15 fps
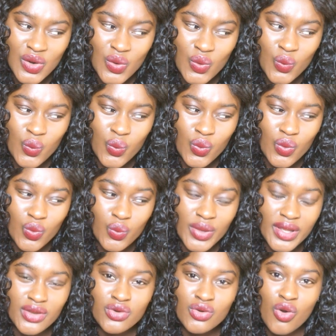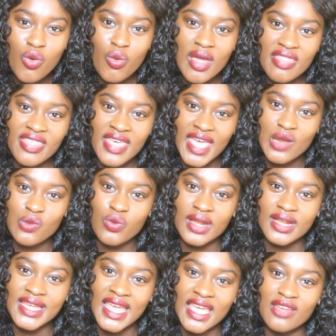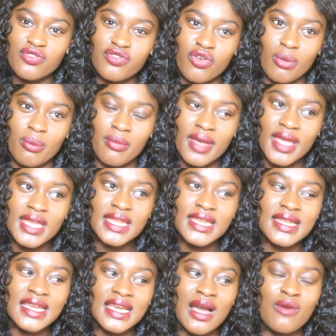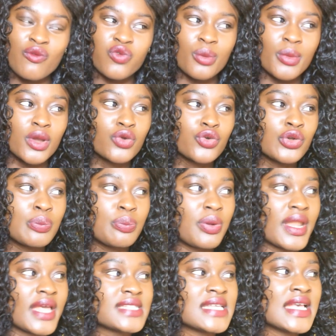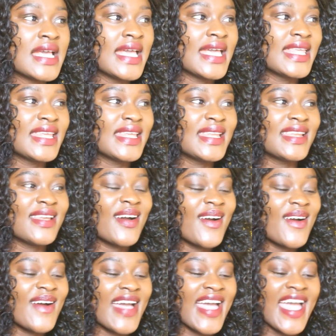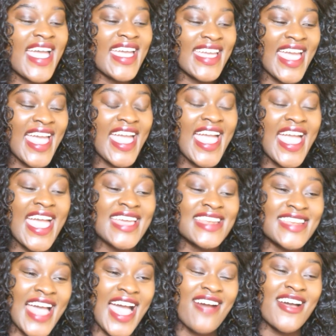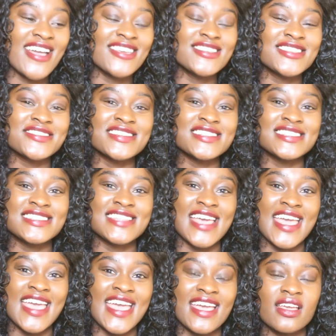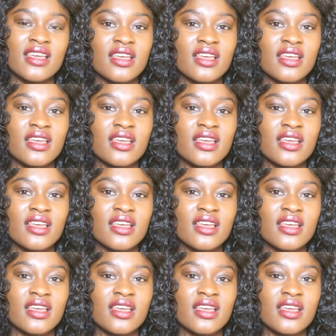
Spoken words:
we know where the N-word came from. It didn't come from a good place. It didn't, oh, hey, Hen, how are you doing today?